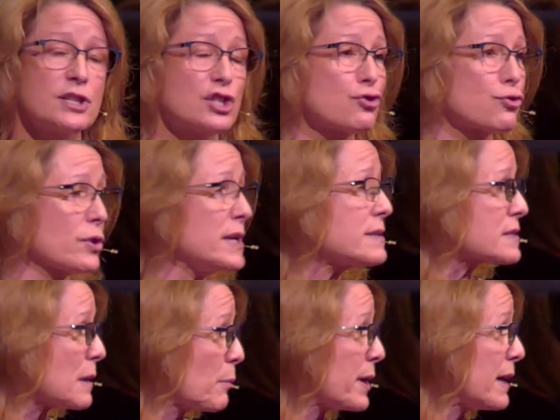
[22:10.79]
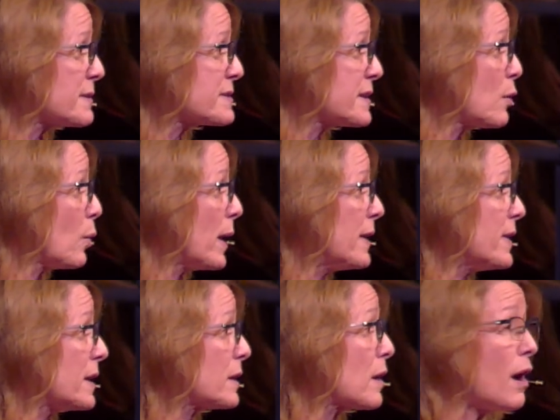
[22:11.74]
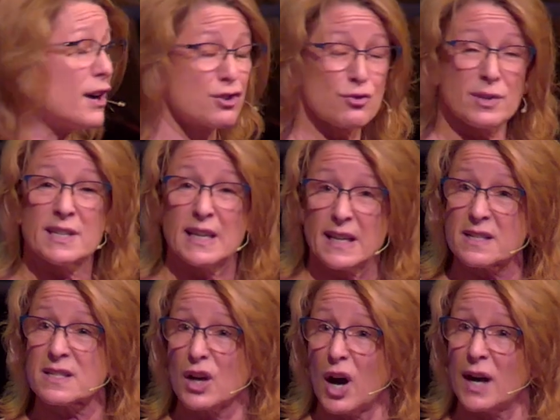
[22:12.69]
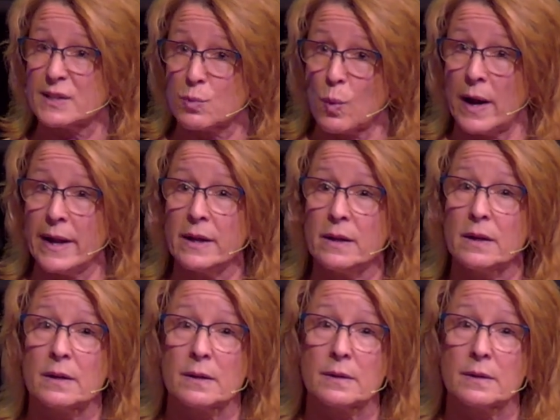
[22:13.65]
to treat someone else in a way that contradicts God's way?